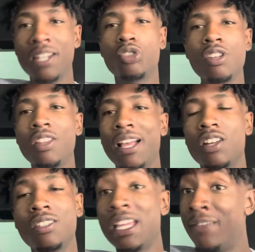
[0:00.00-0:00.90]
Treat her like,
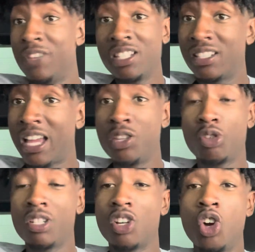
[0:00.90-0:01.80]
if this is how you
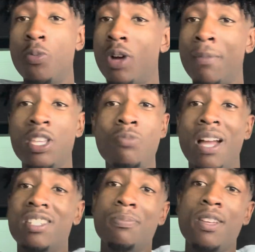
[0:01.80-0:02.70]
treat your homeboy, I mean, you
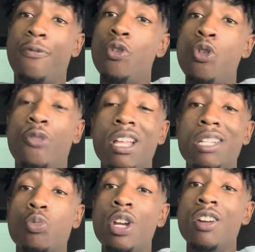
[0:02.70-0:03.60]
might just be a full-fledged
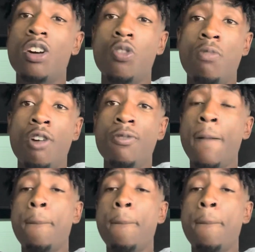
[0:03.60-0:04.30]
weirdo, bro.